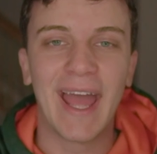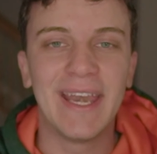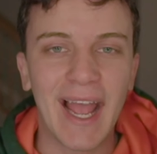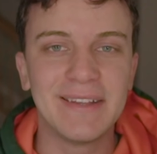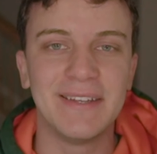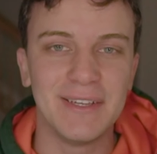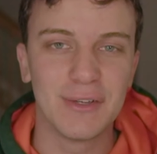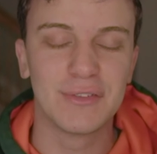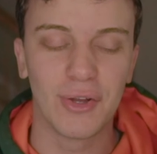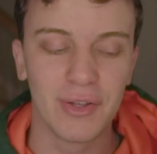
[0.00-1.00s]
at 19
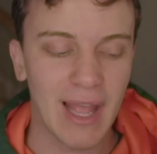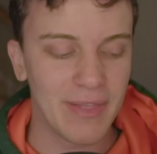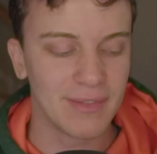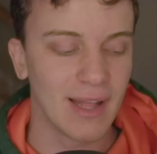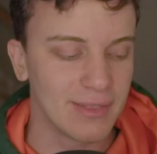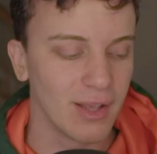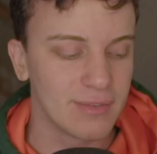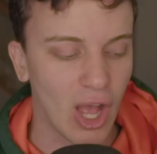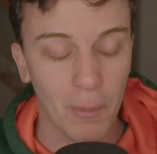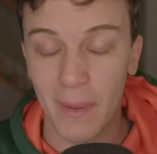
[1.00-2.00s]
years old, I think that
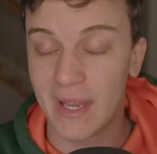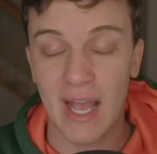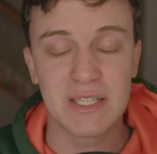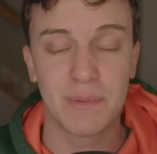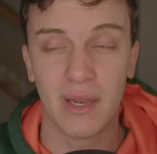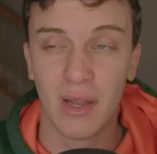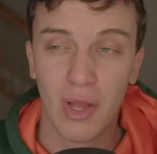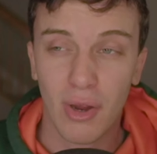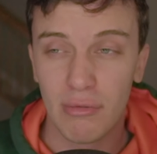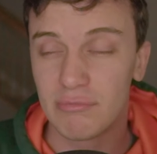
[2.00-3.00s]
does help. And he has been
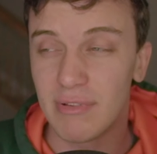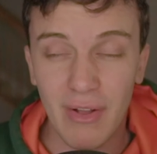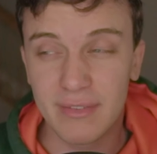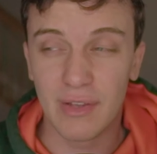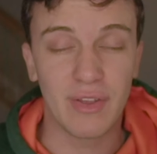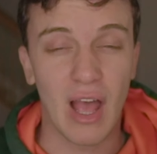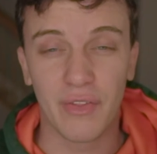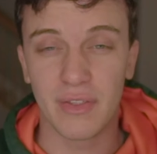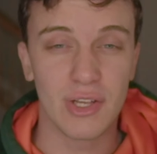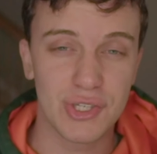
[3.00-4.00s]
relatively
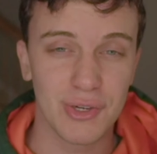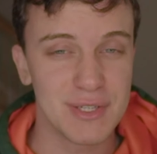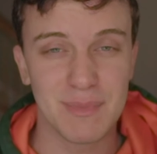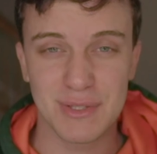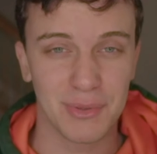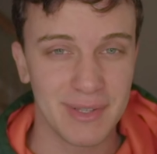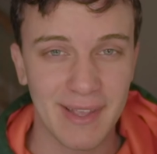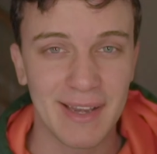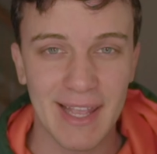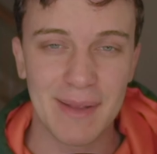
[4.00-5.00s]
healthy this year. He's missed only
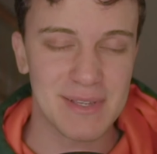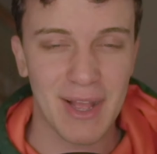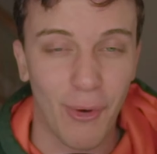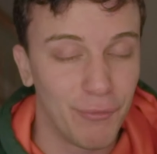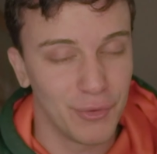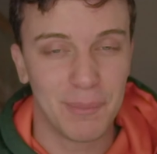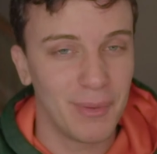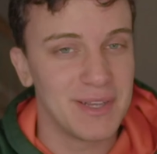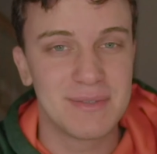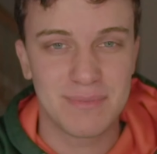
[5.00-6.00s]
10 games. That hopefully
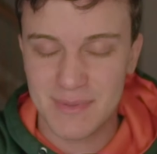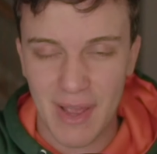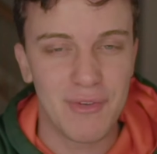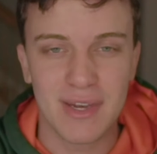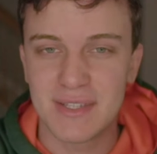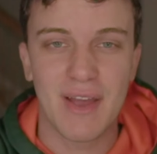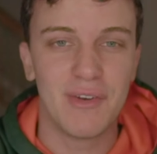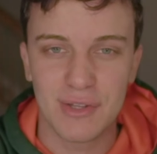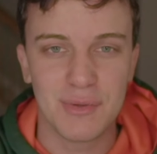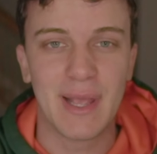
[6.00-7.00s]
plays 70,
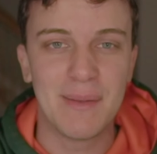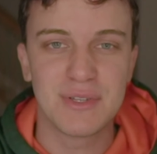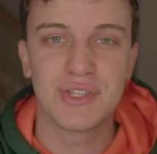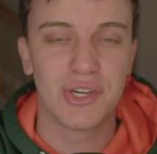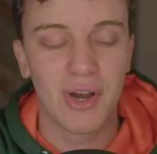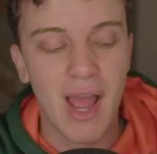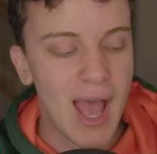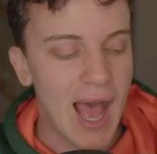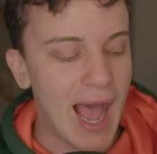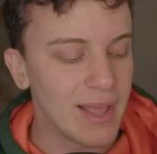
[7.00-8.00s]
72 games this year.
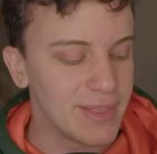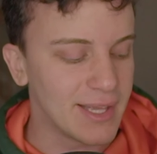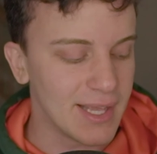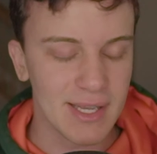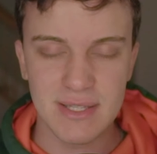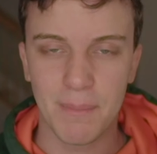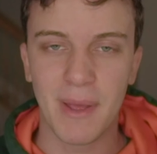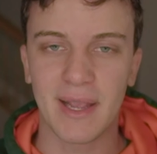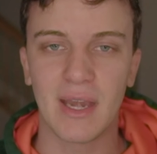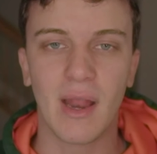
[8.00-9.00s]
I think he is the
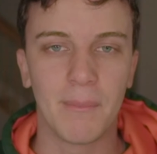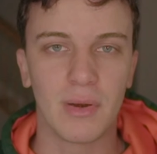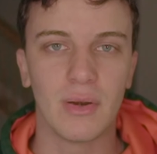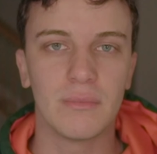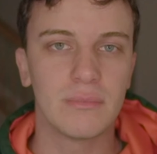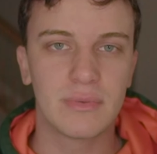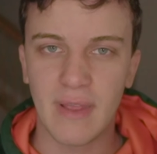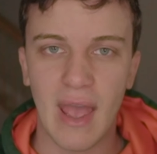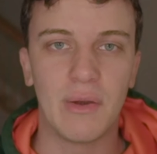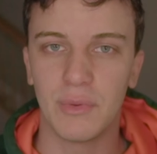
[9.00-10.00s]
pick at number
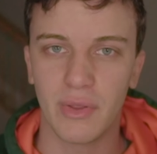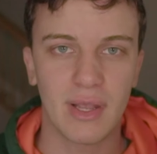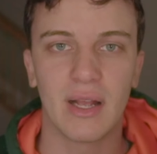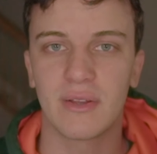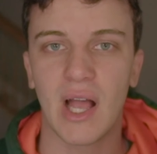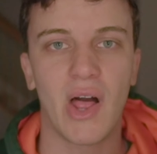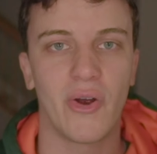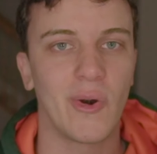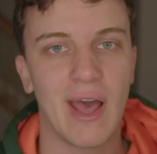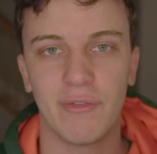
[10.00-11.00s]
10 when looking at the
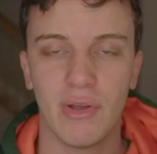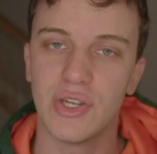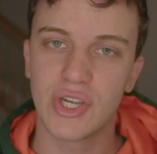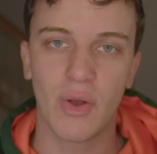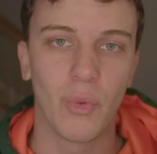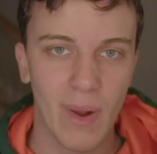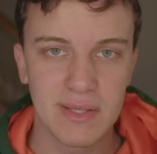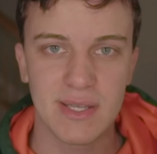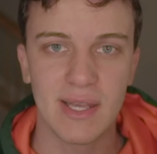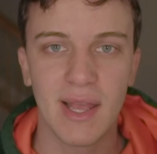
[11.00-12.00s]
Colorado Avalanche.
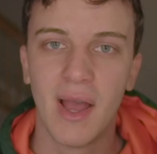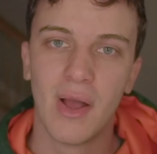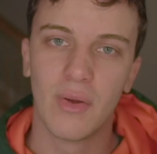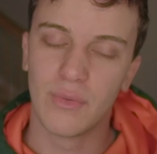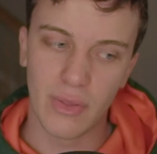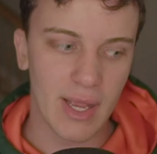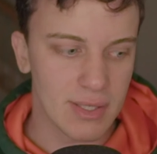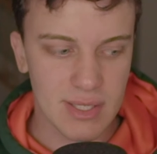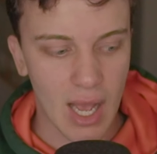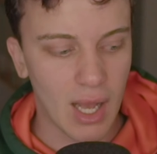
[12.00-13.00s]
Werenski,
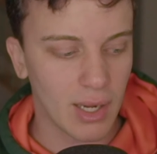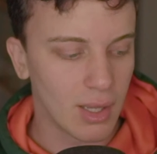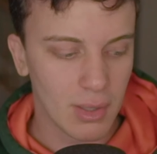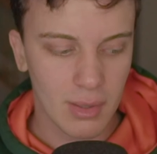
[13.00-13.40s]
Landeskog,